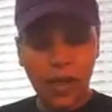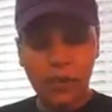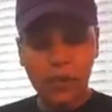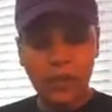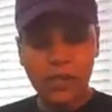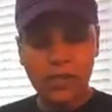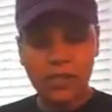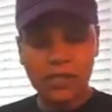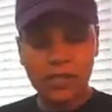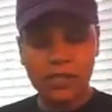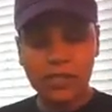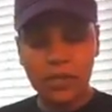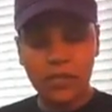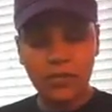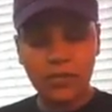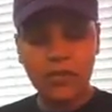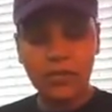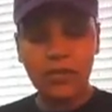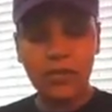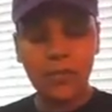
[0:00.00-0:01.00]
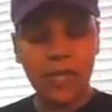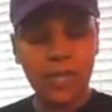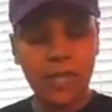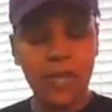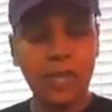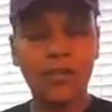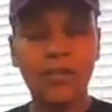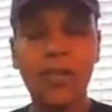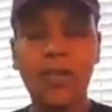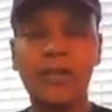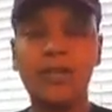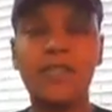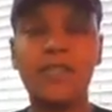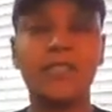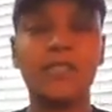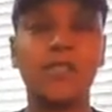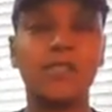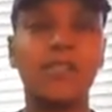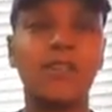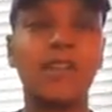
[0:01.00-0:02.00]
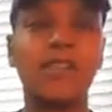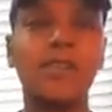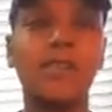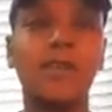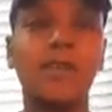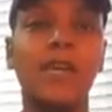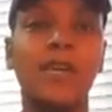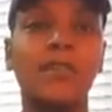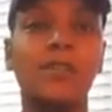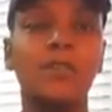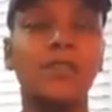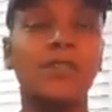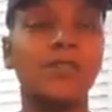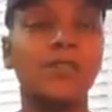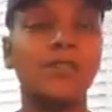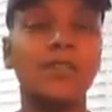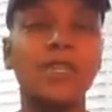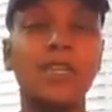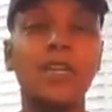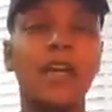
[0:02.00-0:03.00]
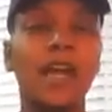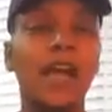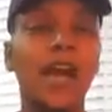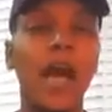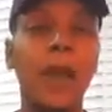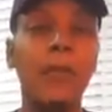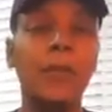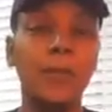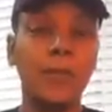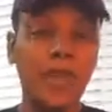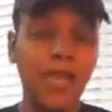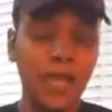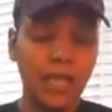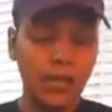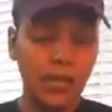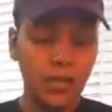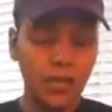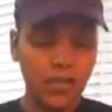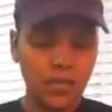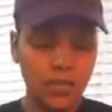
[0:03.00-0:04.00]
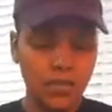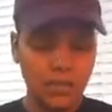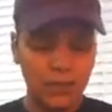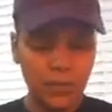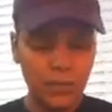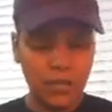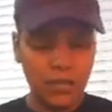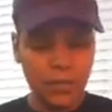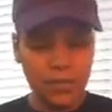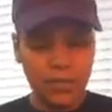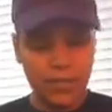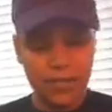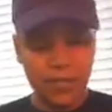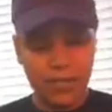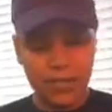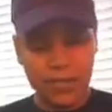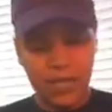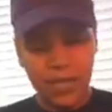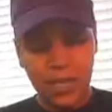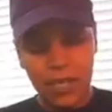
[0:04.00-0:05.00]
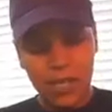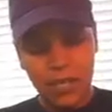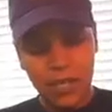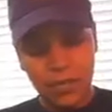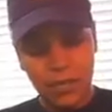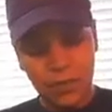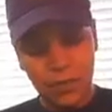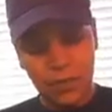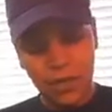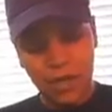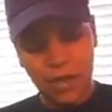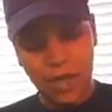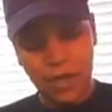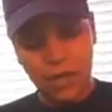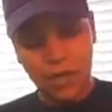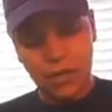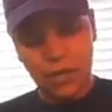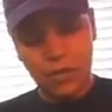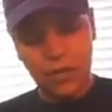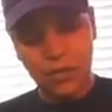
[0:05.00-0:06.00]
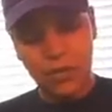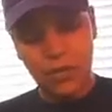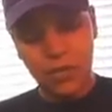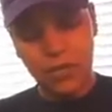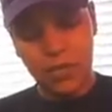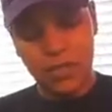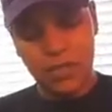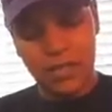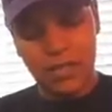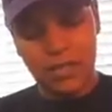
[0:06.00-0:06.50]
I wanted to soak them, and I don't have any sun-dried tomatoes. So see, I'm a bad coach this week, because here we are, you know, going